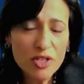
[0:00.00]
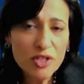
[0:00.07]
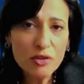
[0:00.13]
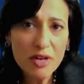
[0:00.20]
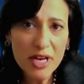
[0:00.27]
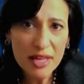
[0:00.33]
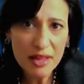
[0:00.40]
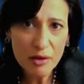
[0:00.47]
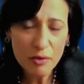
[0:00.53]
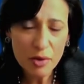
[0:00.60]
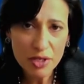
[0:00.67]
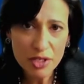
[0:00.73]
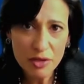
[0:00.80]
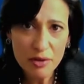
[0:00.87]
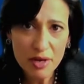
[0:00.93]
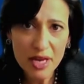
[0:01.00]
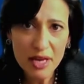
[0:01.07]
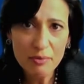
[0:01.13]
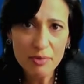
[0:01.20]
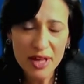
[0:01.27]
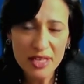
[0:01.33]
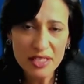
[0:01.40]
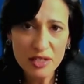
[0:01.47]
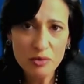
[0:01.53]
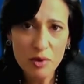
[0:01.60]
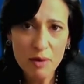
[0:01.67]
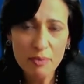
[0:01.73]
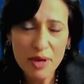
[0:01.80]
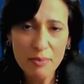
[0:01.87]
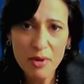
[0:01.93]
screening that we're doing in places where
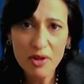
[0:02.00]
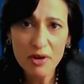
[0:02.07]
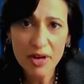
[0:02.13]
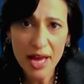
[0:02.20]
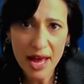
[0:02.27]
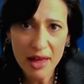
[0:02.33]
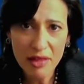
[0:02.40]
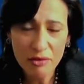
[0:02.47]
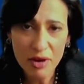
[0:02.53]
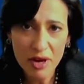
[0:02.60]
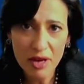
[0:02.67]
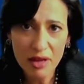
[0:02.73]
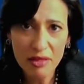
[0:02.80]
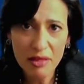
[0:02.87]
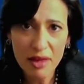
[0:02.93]
people are gathering,